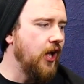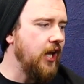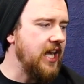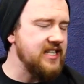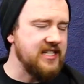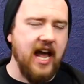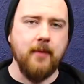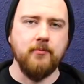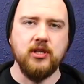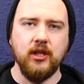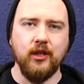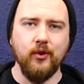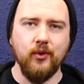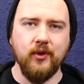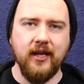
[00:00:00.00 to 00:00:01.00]
it's
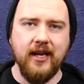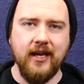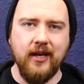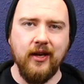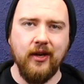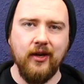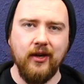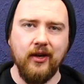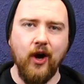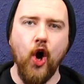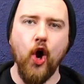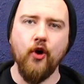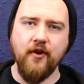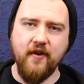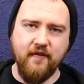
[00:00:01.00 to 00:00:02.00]
absolutely
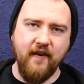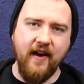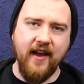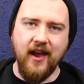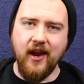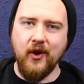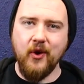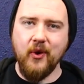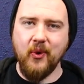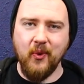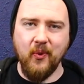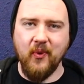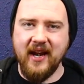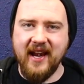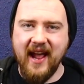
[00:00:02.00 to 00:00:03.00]
horrifying
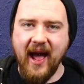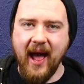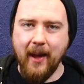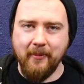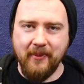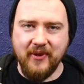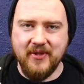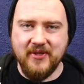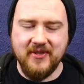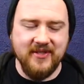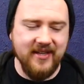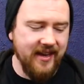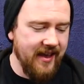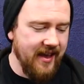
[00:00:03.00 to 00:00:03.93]
when it happens.